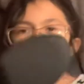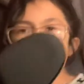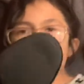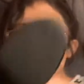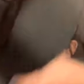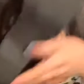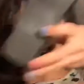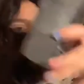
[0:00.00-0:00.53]

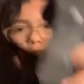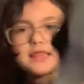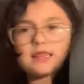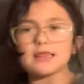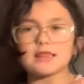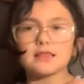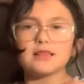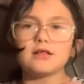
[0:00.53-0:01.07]
um, how my
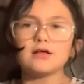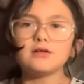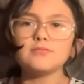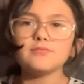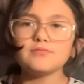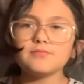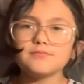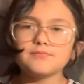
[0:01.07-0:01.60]

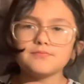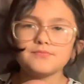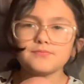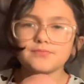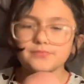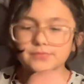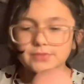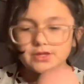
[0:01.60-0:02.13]
sandal oh, all
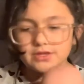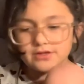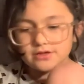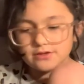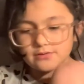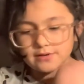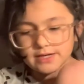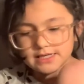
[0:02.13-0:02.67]
set yeah.
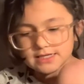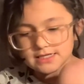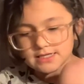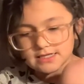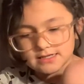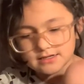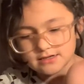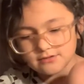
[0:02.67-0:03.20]
Uh, wait,
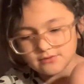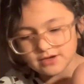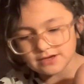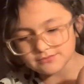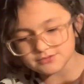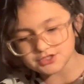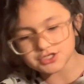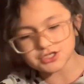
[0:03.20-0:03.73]
uh, wait,
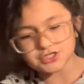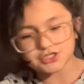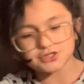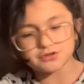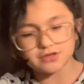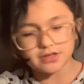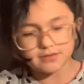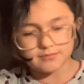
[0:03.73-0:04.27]
I'm trying to
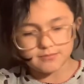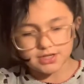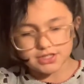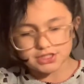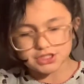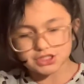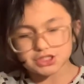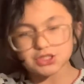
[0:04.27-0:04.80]
show them my
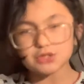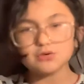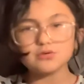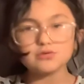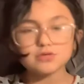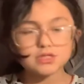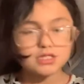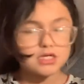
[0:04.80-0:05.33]

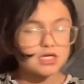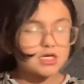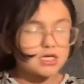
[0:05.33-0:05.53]
shoes.